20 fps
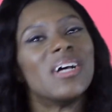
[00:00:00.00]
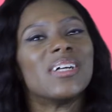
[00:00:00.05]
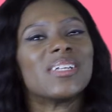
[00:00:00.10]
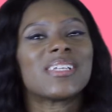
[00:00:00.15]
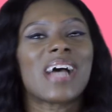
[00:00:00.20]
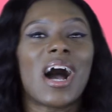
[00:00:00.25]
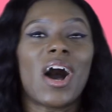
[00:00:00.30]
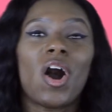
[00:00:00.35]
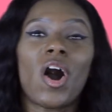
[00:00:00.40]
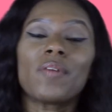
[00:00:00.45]

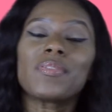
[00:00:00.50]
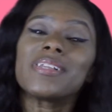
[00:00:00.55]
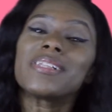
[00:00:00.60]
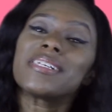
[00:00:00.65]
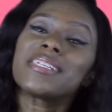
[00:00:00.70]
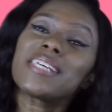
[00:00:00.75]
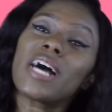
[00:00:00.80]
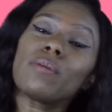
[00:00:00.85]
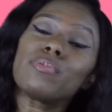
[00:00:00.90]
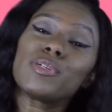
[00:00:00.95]
So I hope that
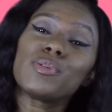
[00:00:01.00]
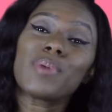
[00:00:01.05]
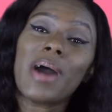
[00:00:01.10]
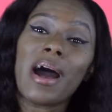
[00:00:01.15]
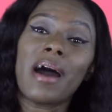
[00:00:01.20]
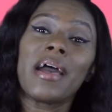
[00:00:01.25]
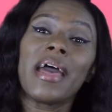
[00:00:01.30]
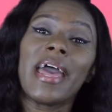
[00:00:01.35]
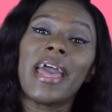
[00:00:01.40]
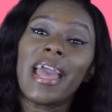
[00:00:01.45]
this helps you
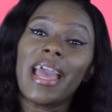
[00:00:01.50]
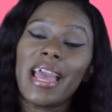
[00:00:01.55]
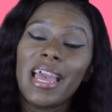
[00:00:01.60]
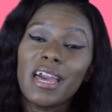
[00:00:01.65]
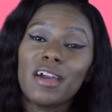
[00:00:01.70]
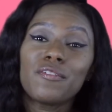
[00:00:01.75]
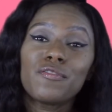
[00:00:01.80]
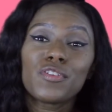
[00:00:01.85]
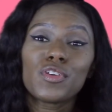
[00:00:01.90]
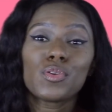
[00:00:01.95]
out.
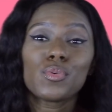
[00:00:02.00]
If